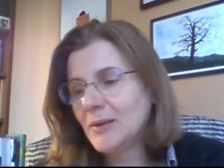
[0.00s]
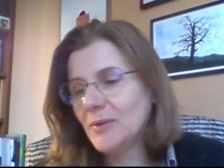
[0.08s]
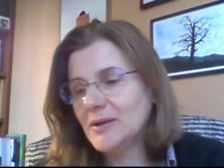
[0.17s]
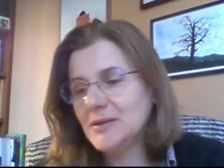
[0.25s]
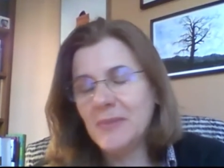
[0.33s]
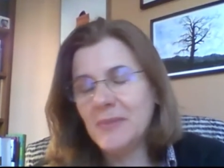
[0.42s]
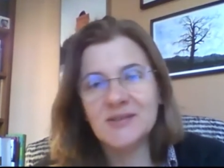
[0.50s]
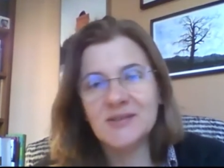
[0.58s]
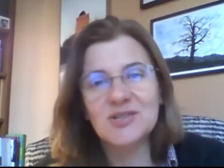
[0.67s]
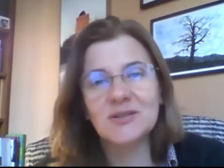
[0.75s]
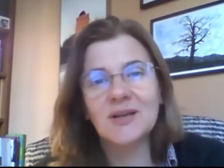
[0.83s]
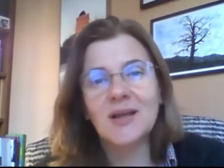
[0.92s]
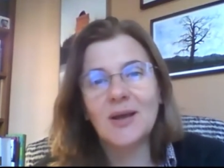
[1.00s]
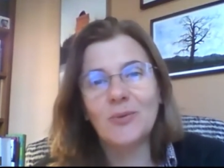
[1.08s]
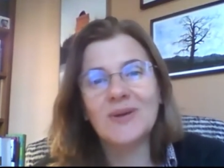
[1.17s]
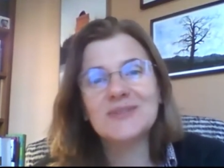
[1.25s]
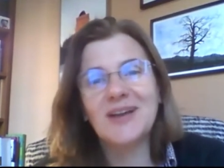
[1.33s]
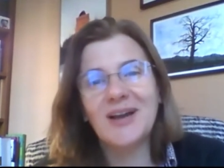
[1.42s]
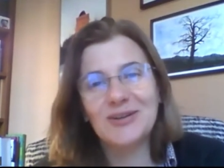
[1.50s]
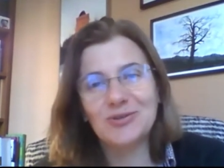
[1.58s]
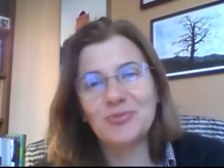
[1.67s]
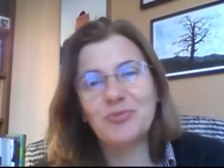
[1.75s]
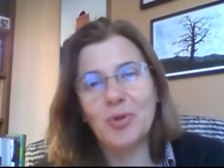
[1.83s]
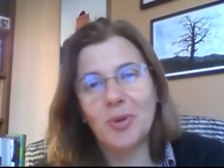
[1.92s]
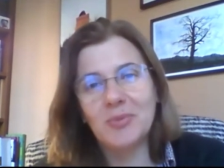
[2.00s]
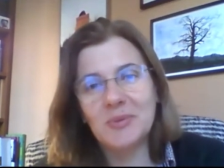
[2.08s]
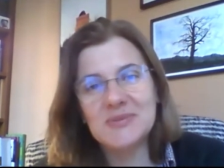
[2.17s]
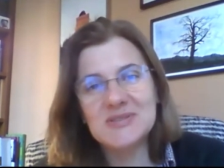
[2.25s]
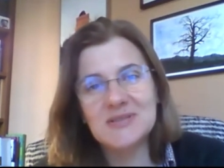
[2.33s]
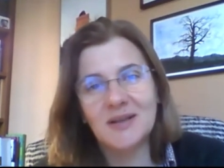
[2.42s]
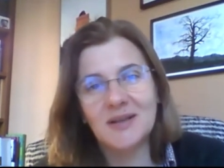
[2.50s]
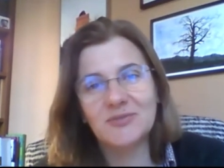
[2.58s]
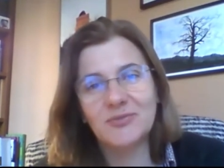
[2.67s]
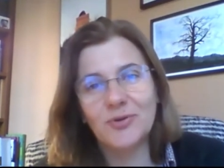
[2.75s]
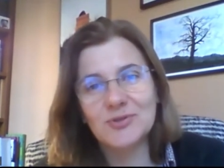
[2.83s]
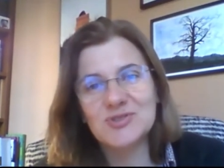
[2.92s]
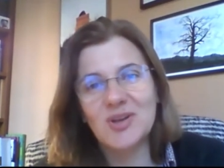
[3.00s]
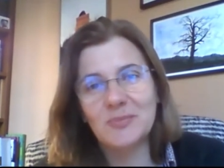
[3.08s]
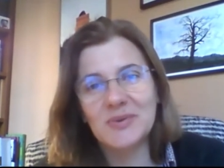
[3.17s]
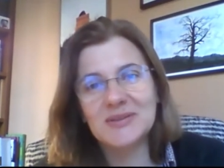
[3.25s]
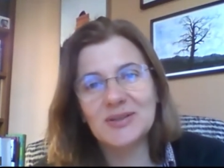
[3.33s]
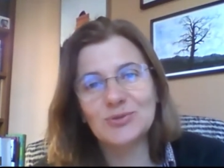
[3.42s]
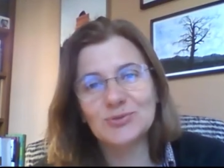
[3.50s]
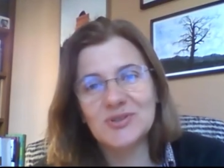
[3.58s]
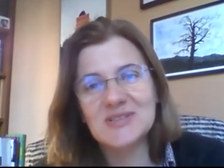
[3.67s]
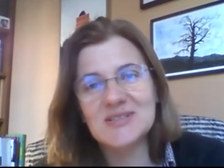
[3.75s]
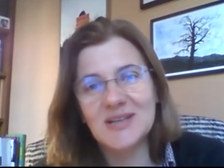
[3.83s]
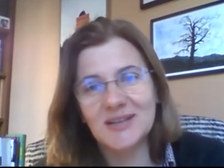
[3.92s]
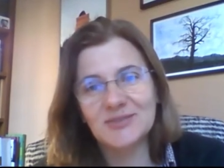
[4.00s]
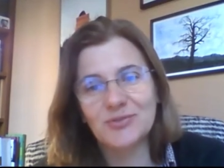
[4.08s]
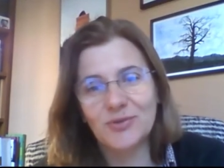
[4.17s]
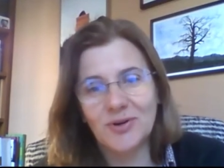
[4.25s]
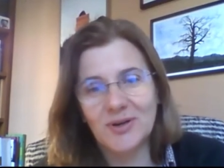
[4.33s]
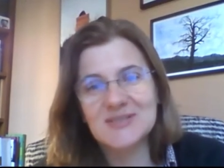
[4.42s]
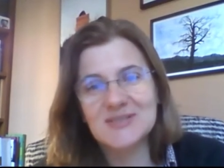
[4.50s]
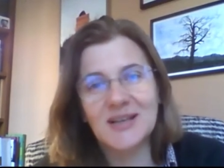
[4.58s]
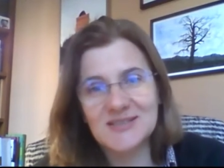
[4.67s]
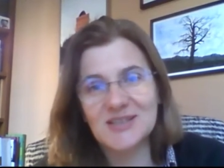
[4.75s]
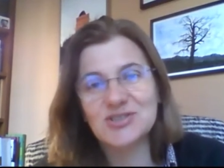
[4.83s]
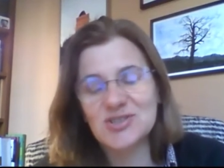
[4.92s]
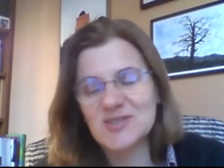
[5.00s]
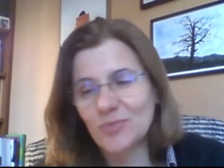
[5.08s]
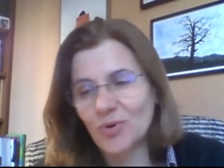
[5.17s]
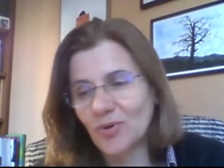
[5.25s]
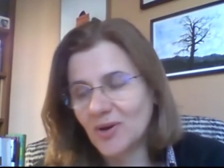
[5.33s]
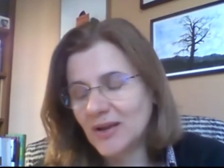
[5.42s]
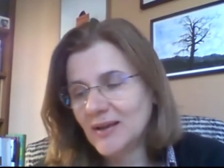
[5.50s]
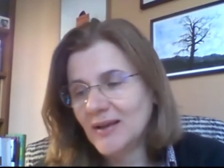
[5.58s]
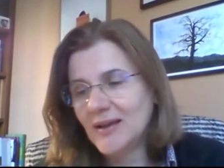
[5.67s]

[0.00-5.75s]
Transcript: Well, imagine what kind of problem is that for somebody who translates for such a small